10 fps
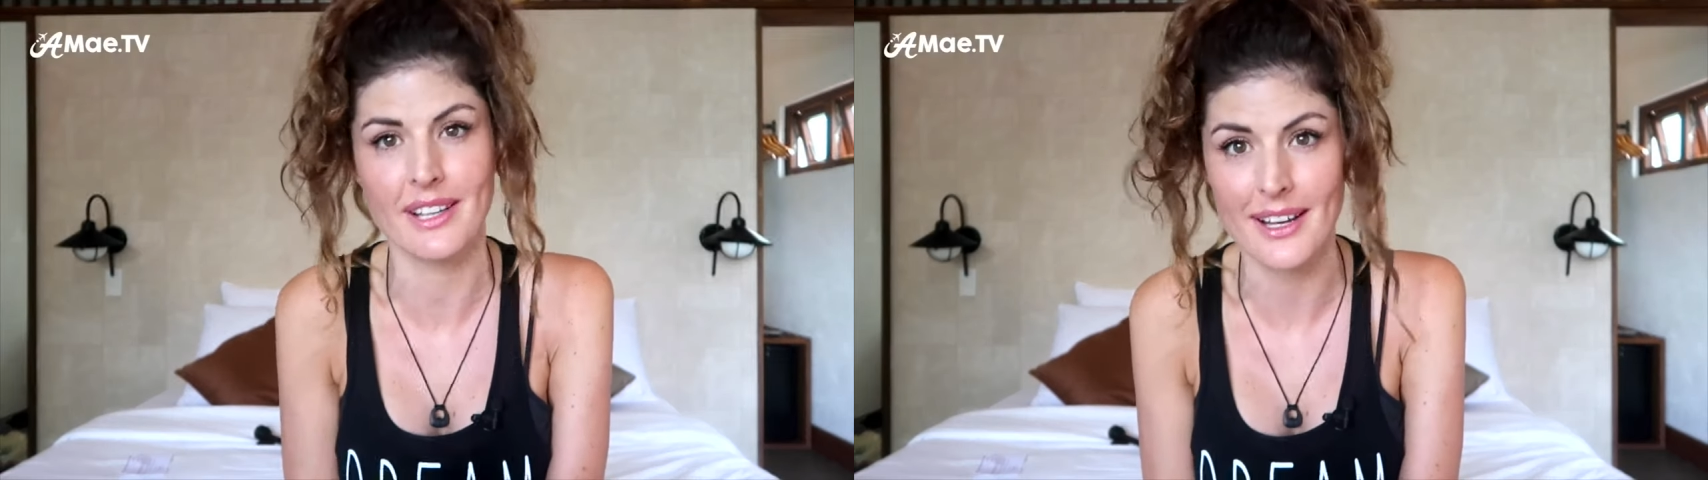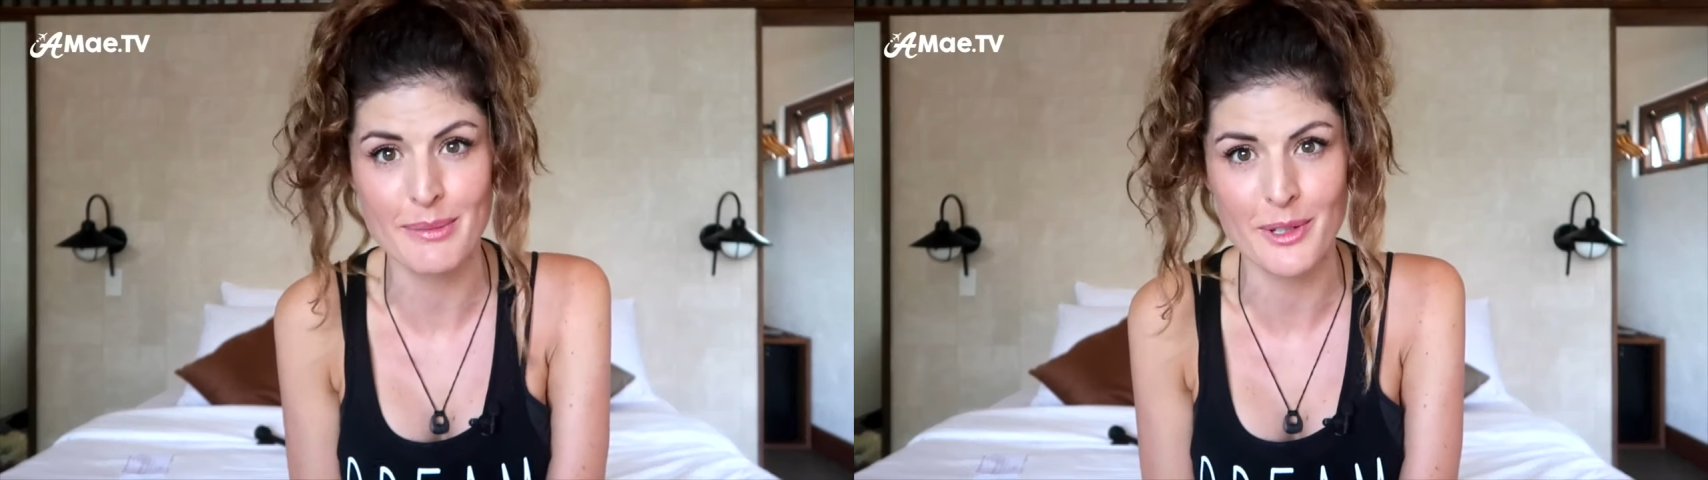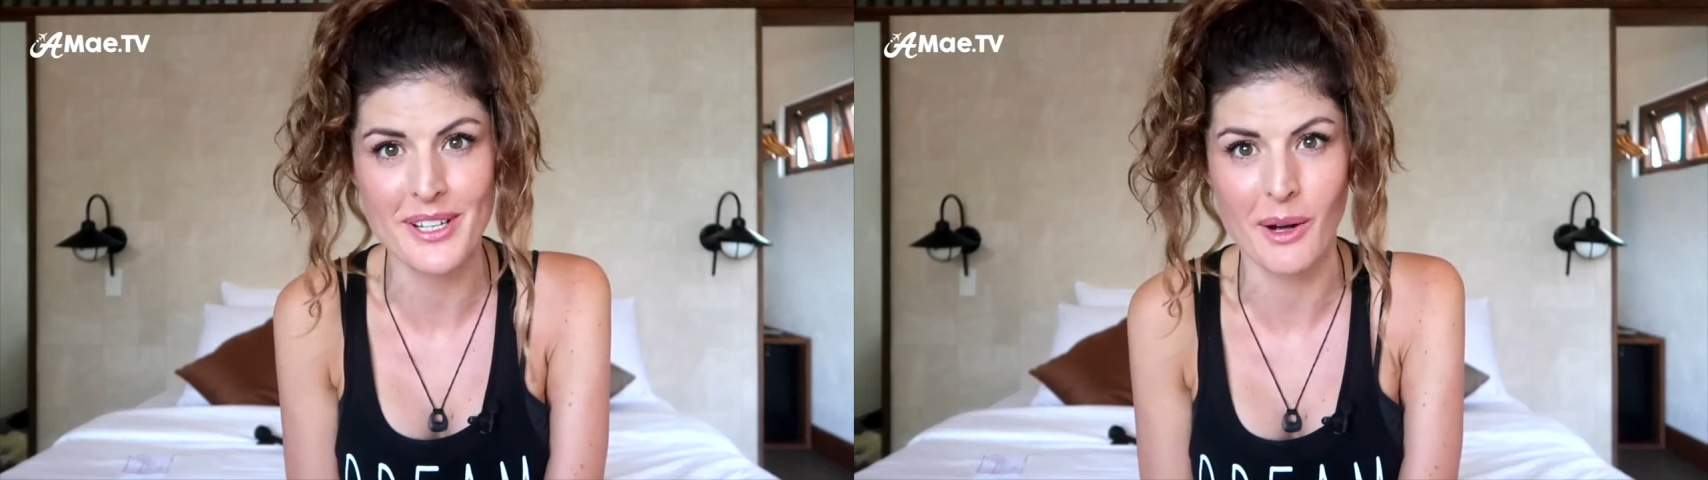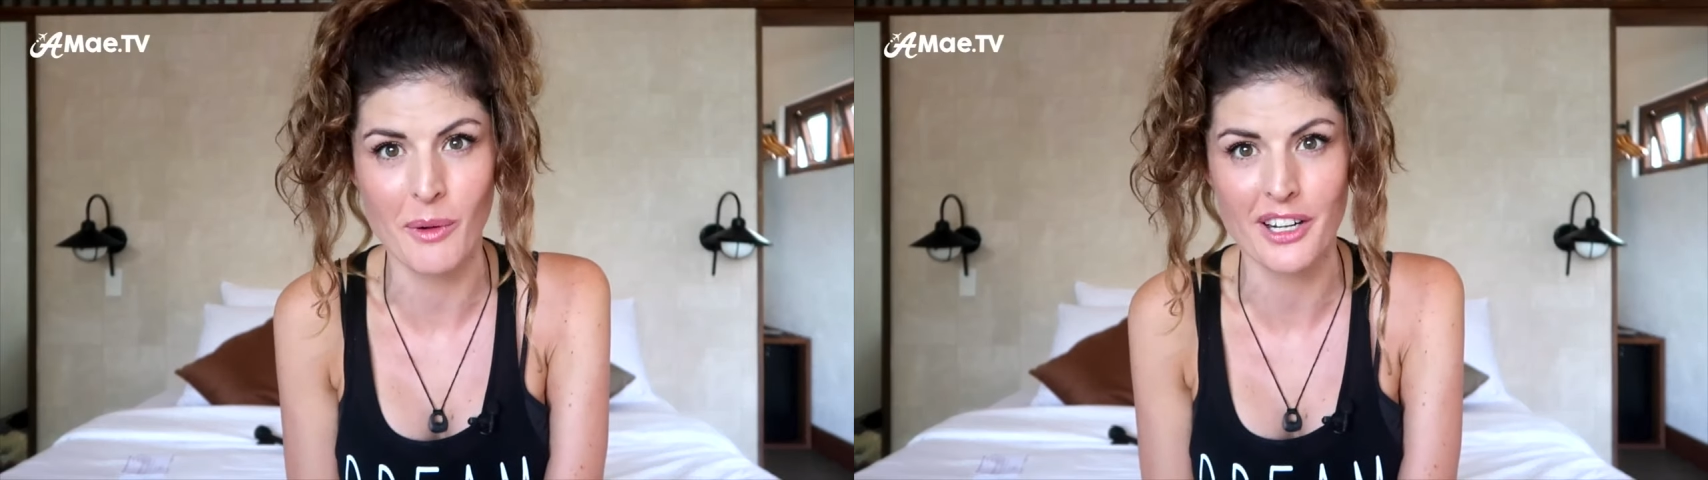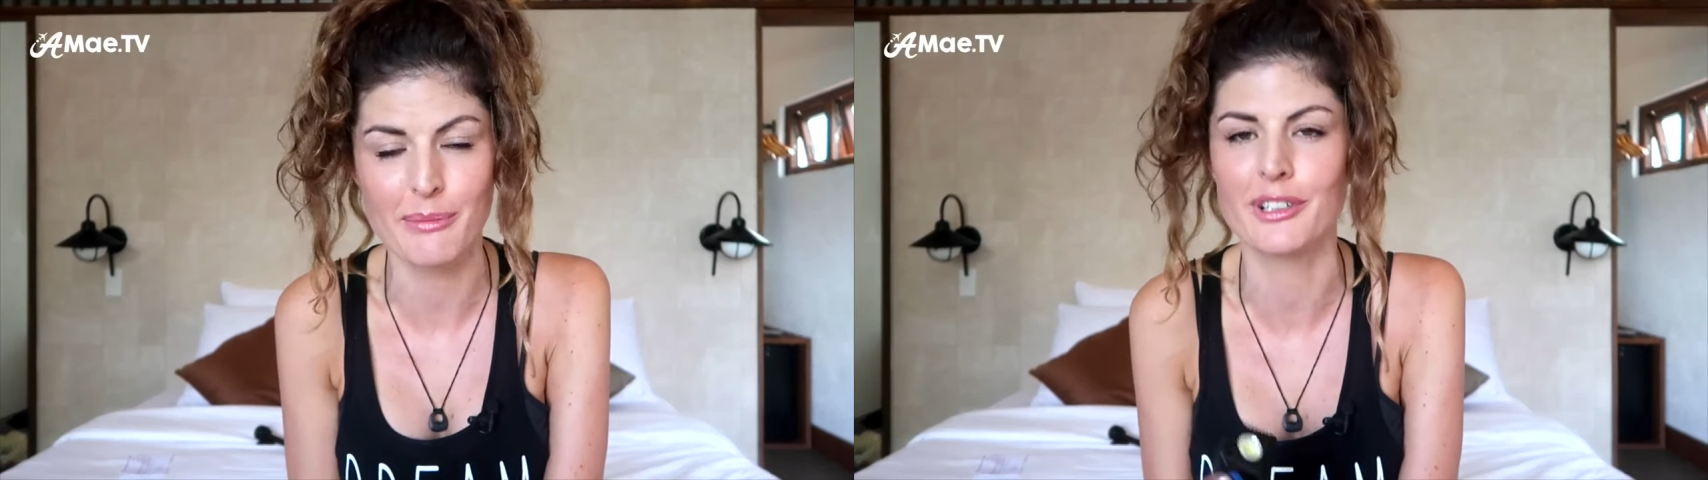Osmo is not
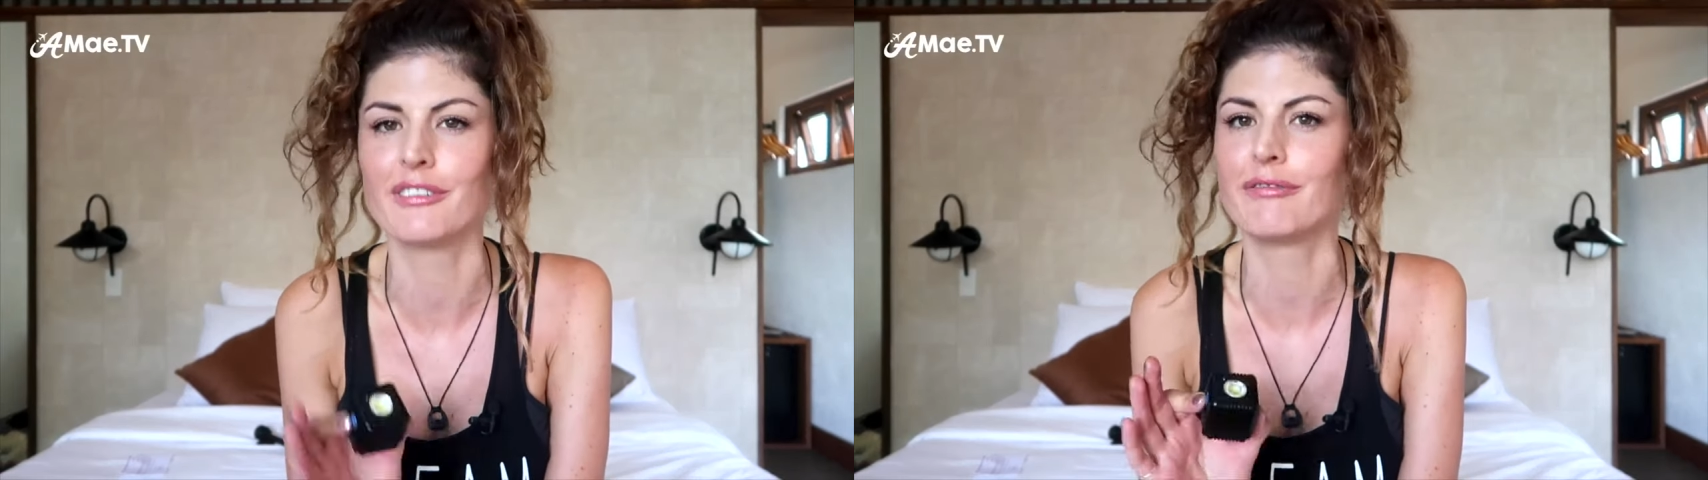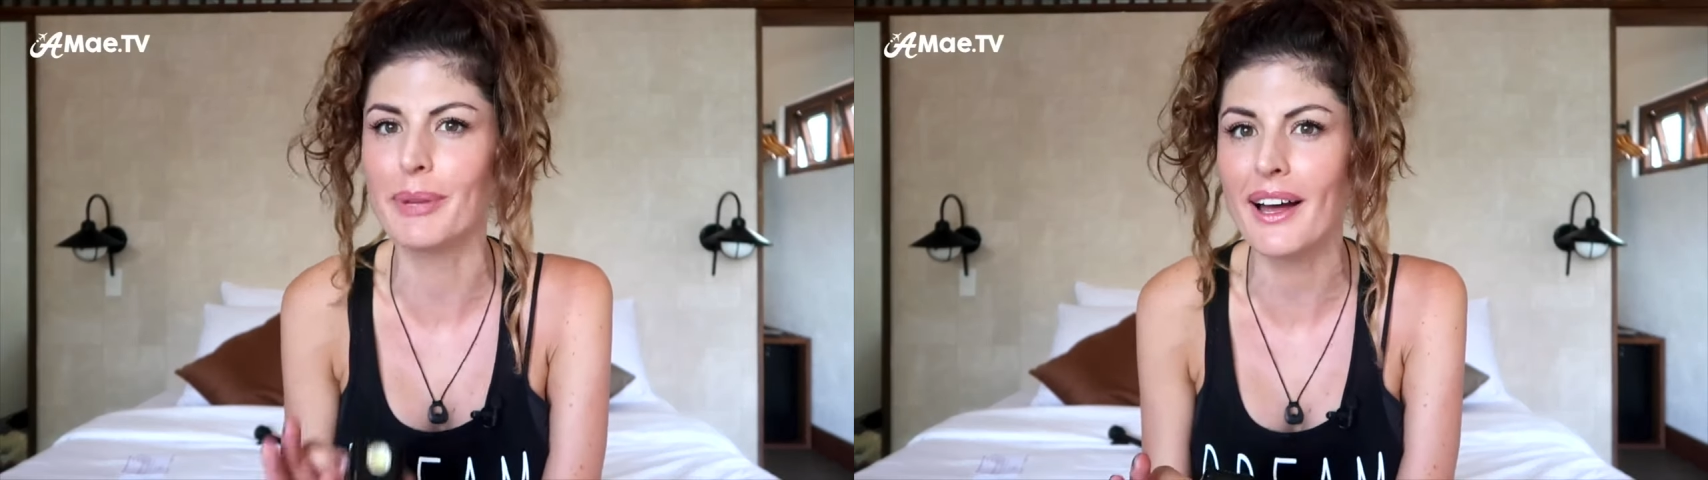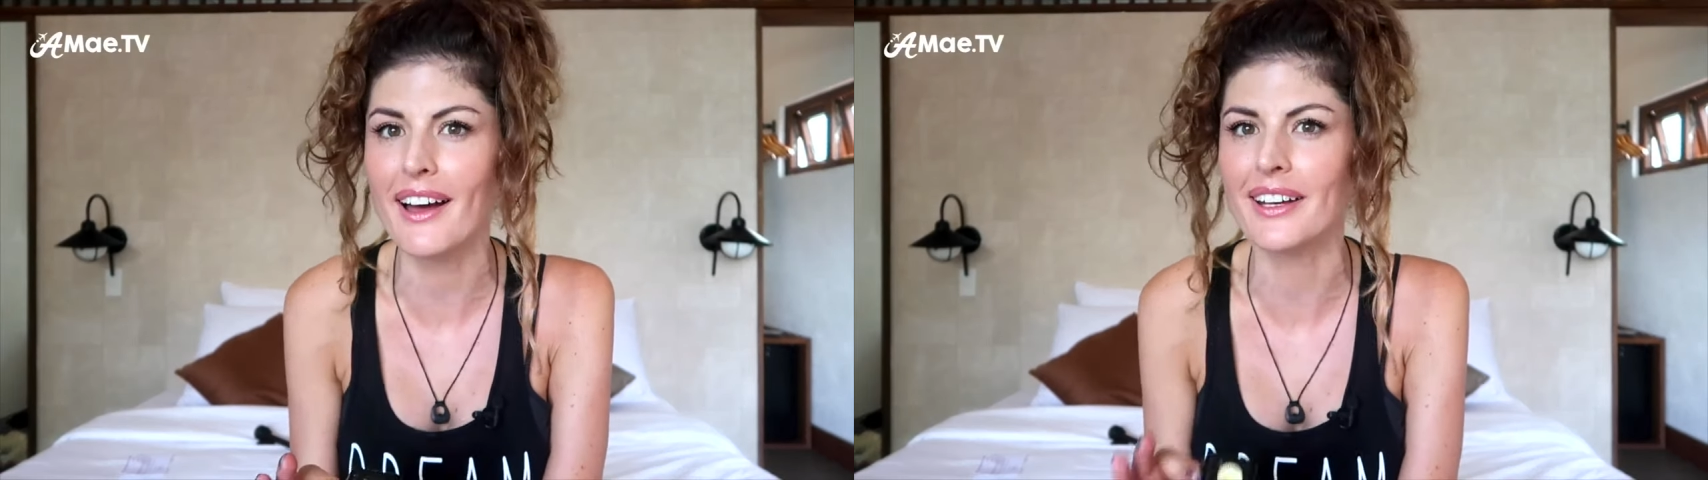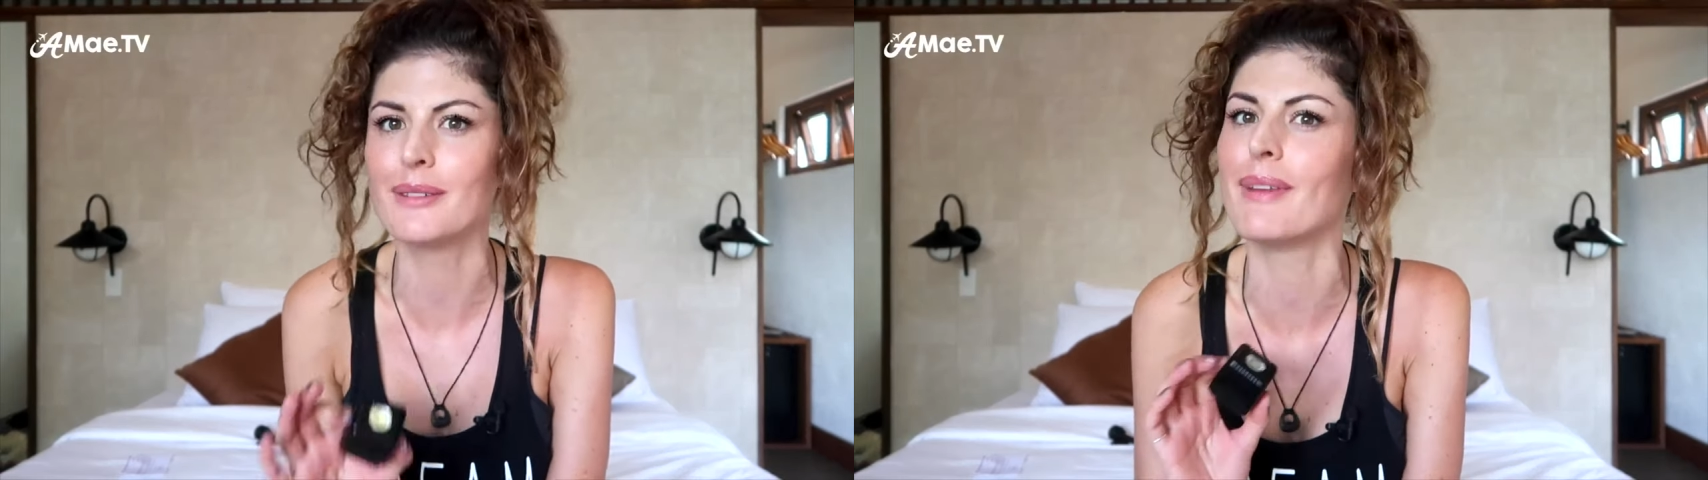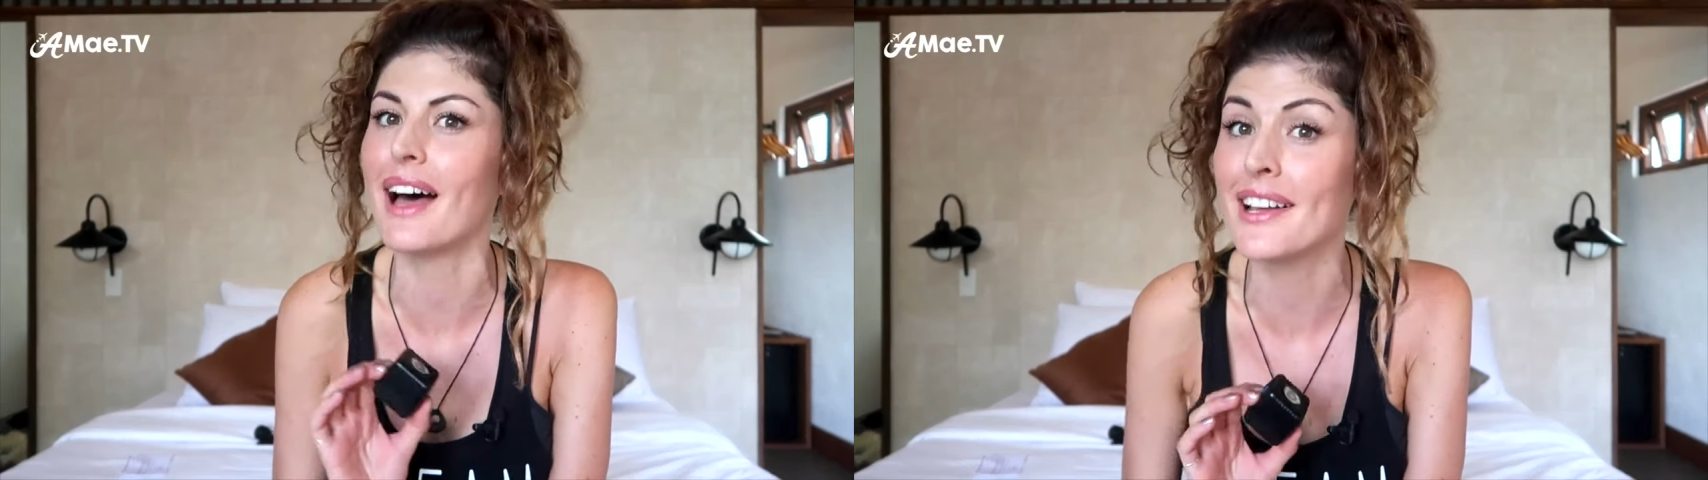waterproof, but
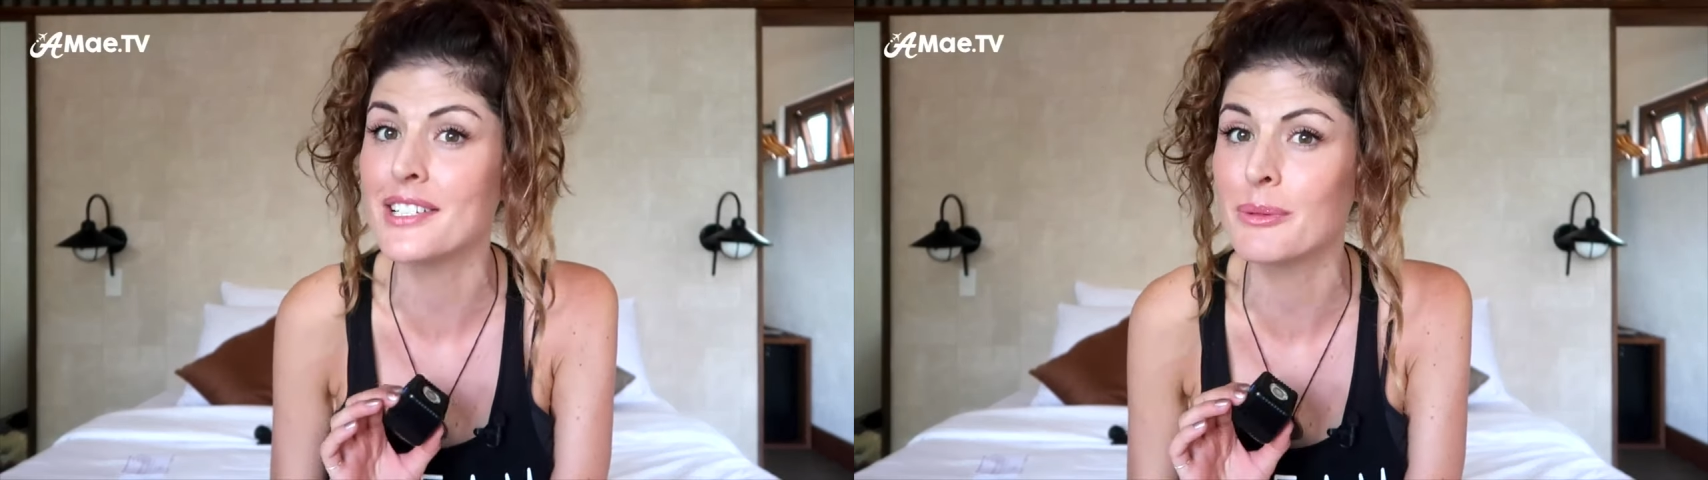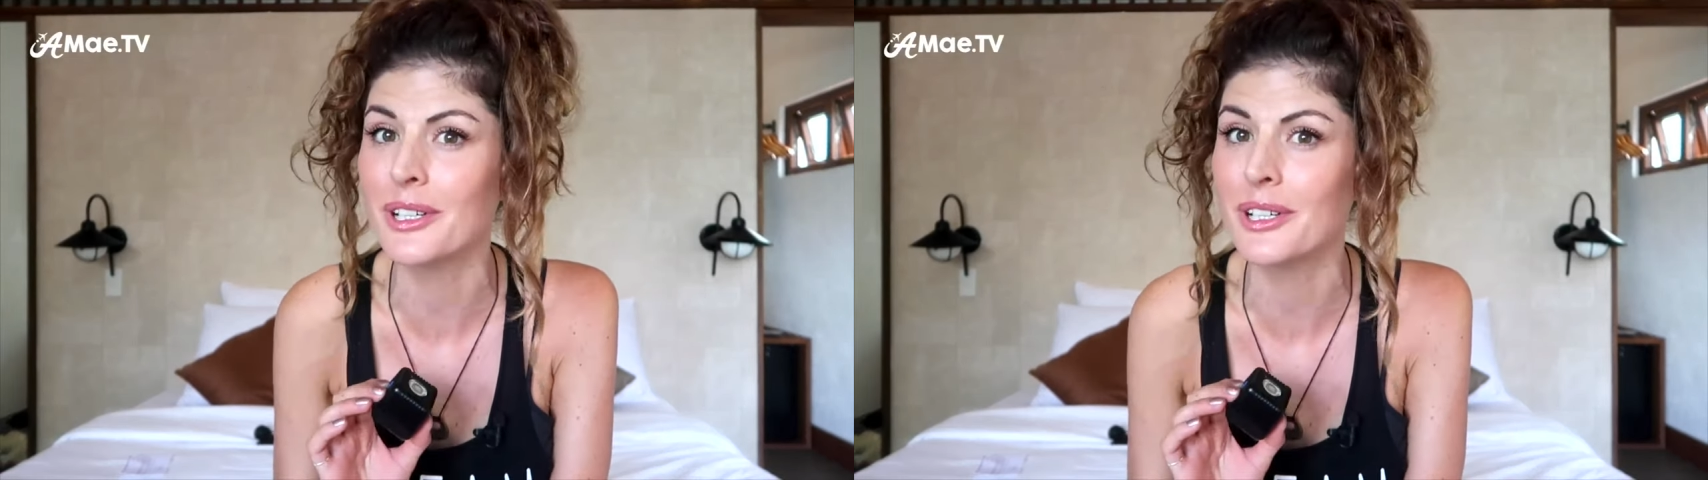imagine